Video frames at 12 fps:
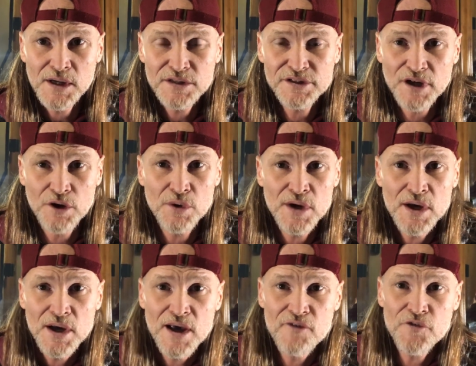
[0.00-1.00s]
So
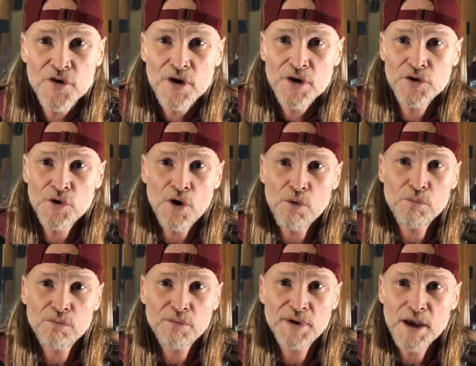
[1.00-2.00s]
if you don't
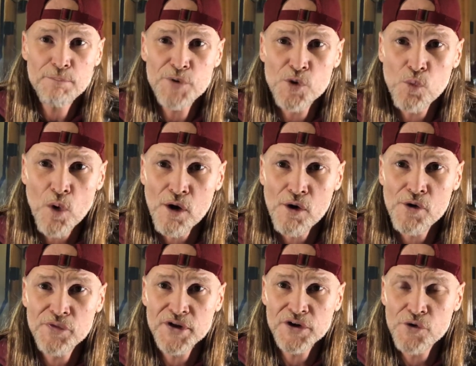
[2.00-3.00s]
keep your
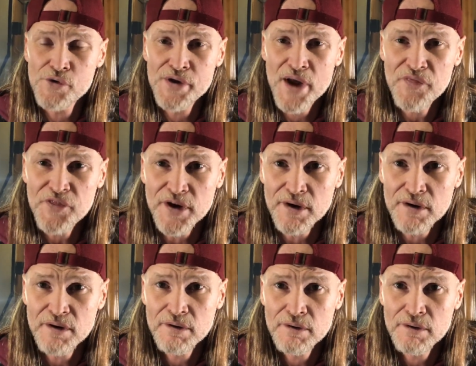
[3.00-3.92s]
word, then you're nothing.